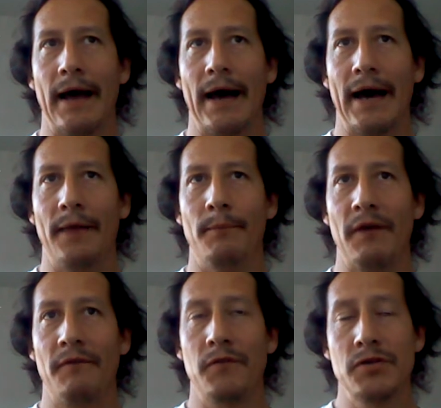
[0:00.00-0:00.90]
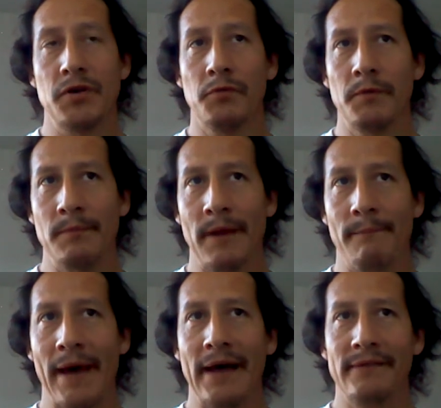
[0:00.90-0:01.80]
And my future will be my
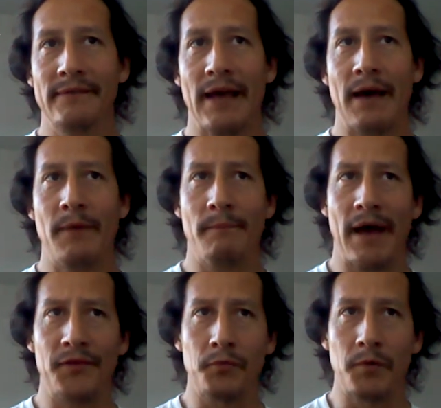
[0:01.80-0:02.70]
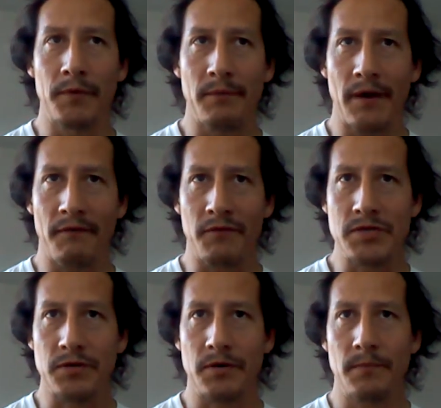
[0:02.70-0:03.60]
past, and my past will be my future.